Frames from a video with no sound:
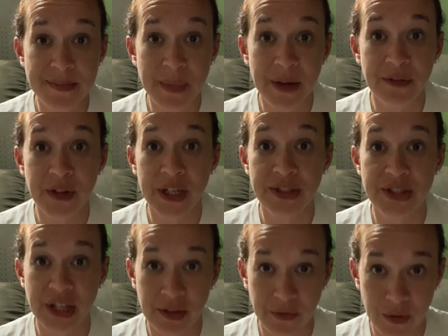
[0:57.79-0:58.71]
My friend
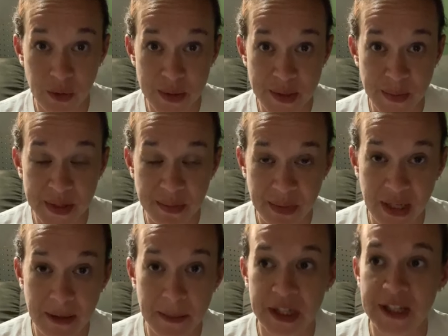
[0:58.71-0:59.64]
Jennifer was with
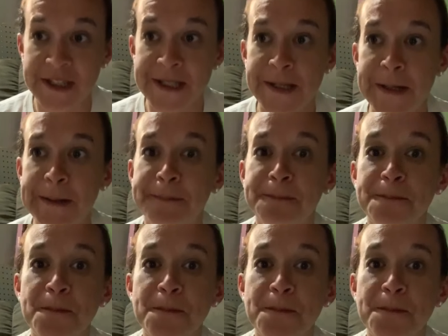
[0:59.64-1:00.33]
me, but also